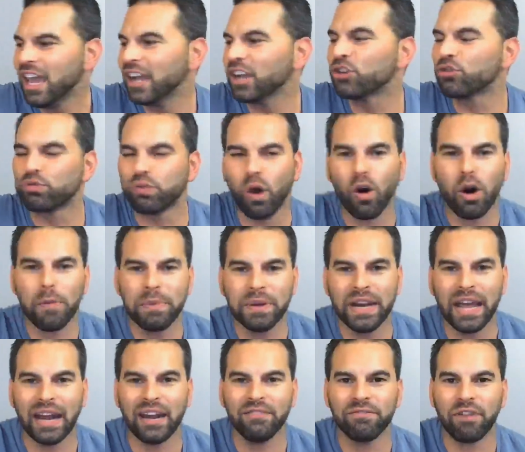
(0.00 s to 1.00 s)
and grow up in
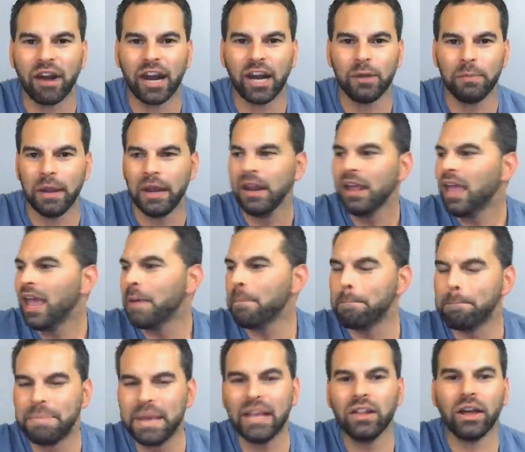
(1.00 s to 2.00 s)
that environment
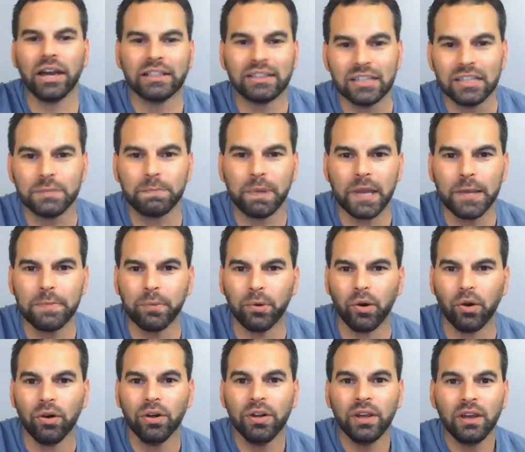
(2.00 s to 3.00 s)
and be like these
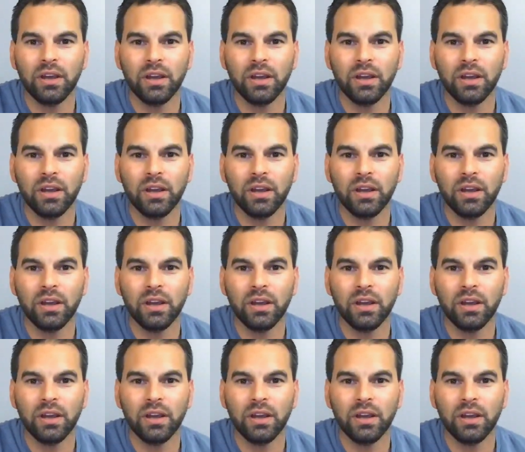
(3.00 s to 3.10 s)
people.